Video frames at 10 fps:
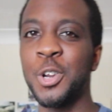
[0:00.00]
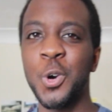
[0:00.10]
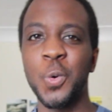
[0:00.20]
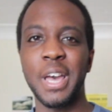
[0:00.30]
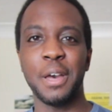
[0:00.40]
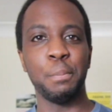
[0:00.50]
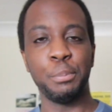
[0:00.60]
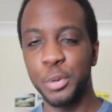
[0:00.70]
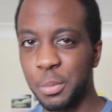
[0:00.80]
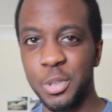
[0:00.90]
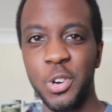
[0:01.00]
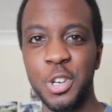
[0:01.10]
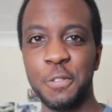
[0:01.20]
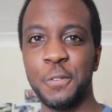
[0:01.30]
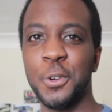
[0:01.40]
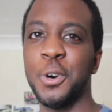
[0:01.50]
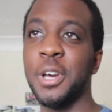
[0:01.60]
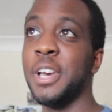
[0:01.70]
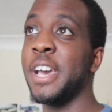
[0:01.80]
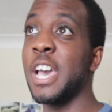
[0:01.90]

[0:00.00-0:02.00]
of nowhere, boom, they're on the floor.